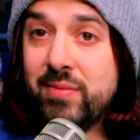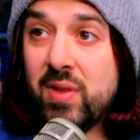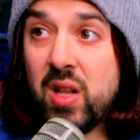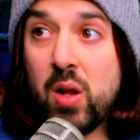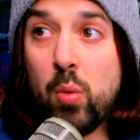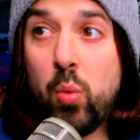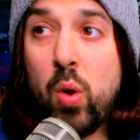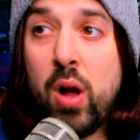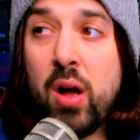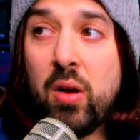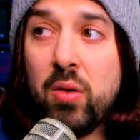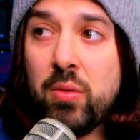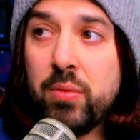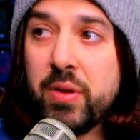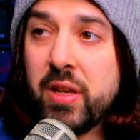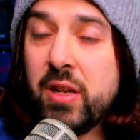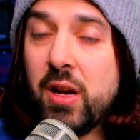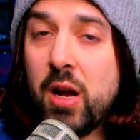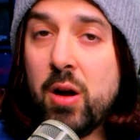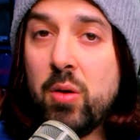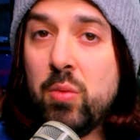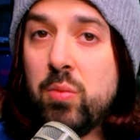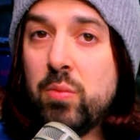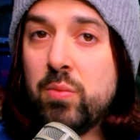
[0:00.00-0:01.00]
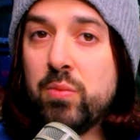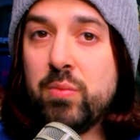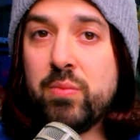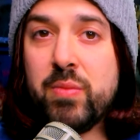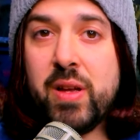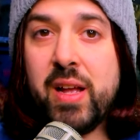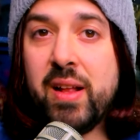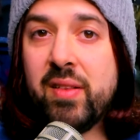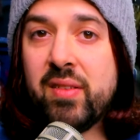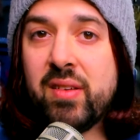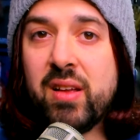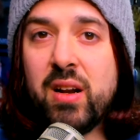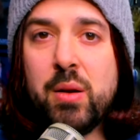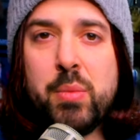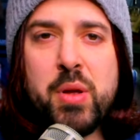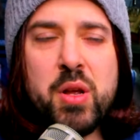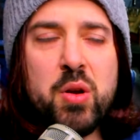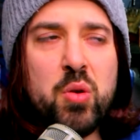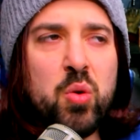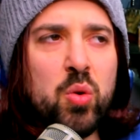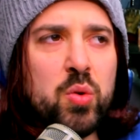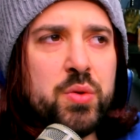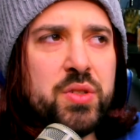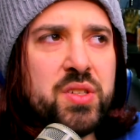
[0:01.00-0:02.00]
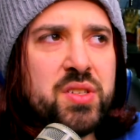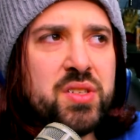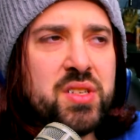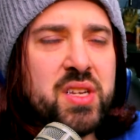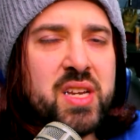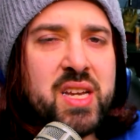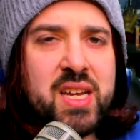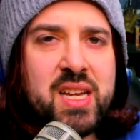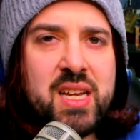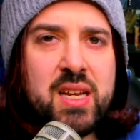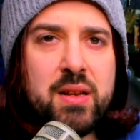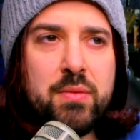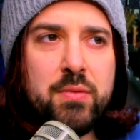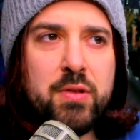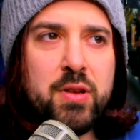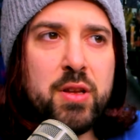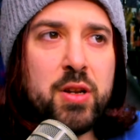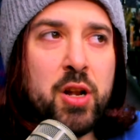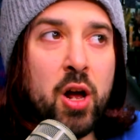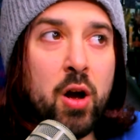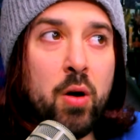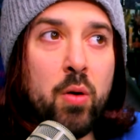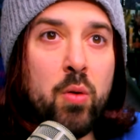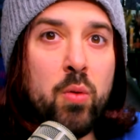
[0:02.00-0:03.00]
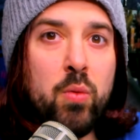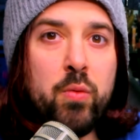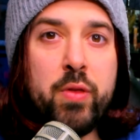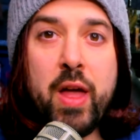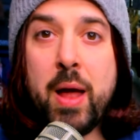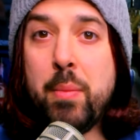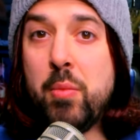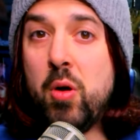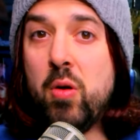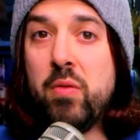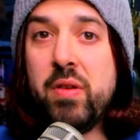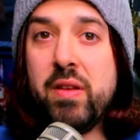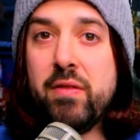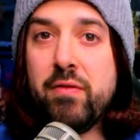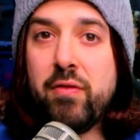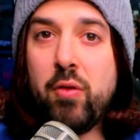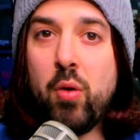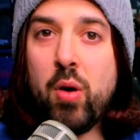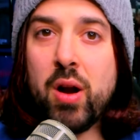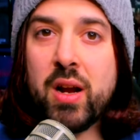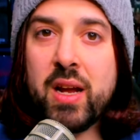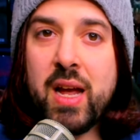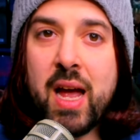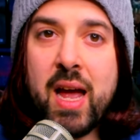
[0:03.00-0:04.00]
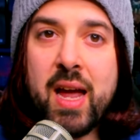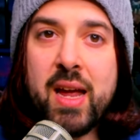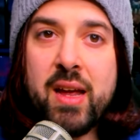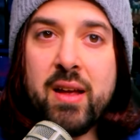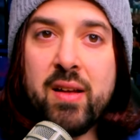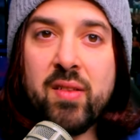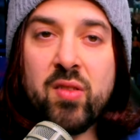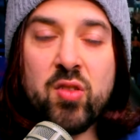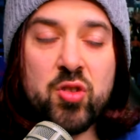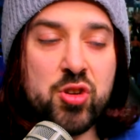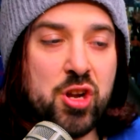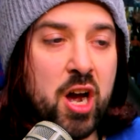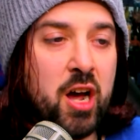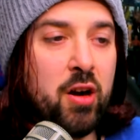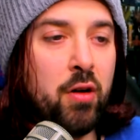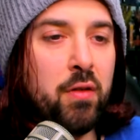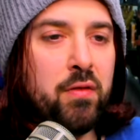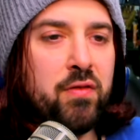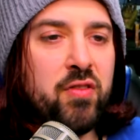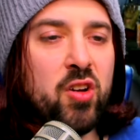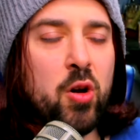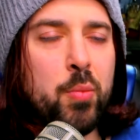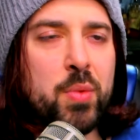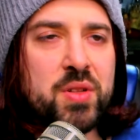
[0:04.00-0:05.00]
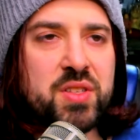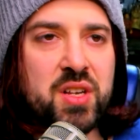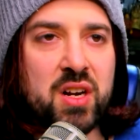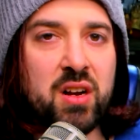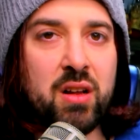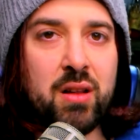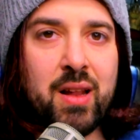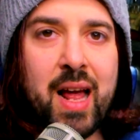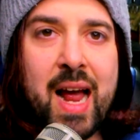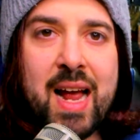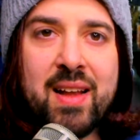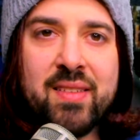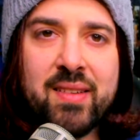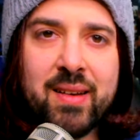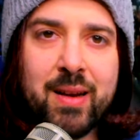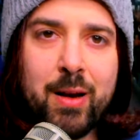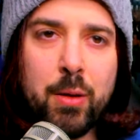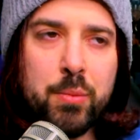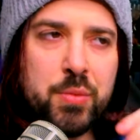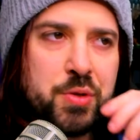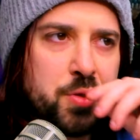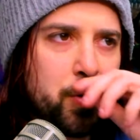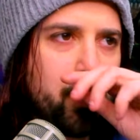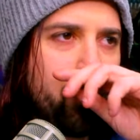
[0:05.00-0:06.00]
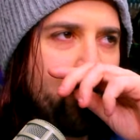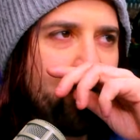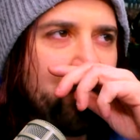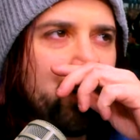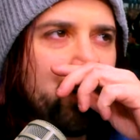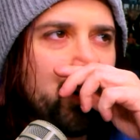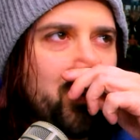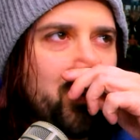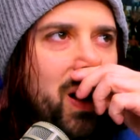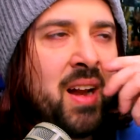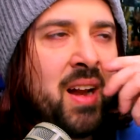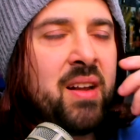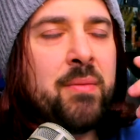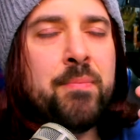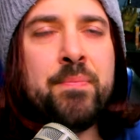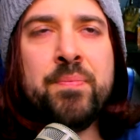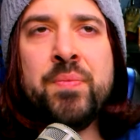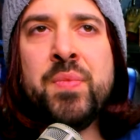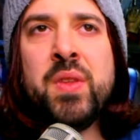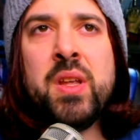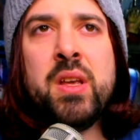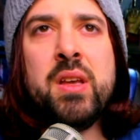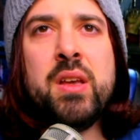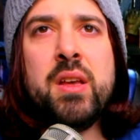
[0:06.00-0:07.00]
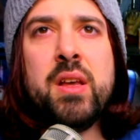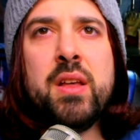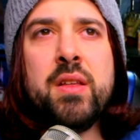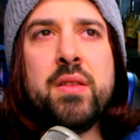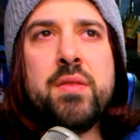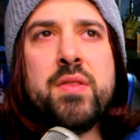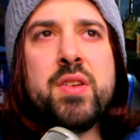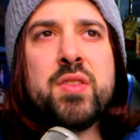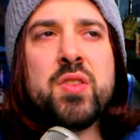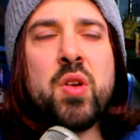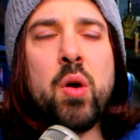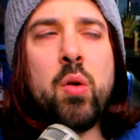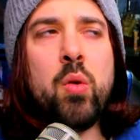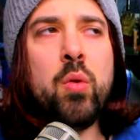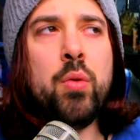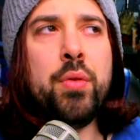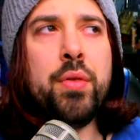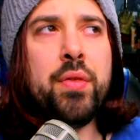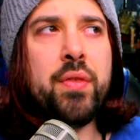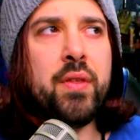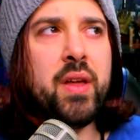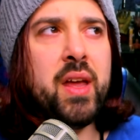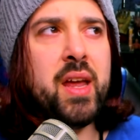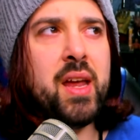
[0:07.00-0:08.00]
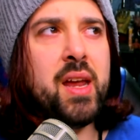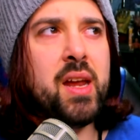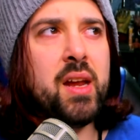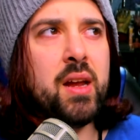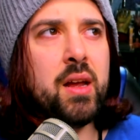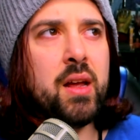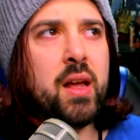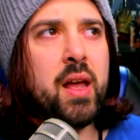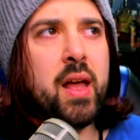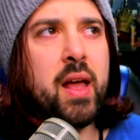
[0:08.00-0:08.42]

well, you know, it's gonna be cool to see, you know, that movie in 4K. It's shot on film. It's a classic Elm Street film. I, this whole thing,